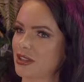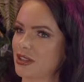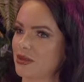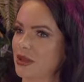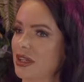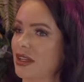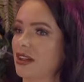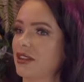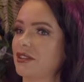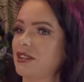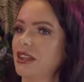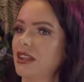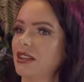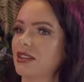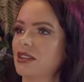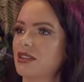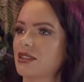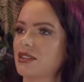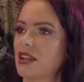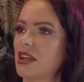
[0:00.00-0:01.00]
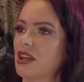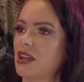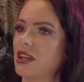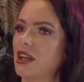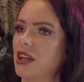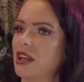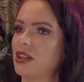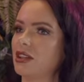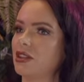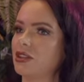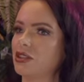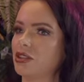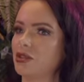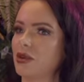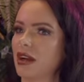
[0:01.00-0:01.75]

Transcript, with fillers: to be in. I think in this day and age,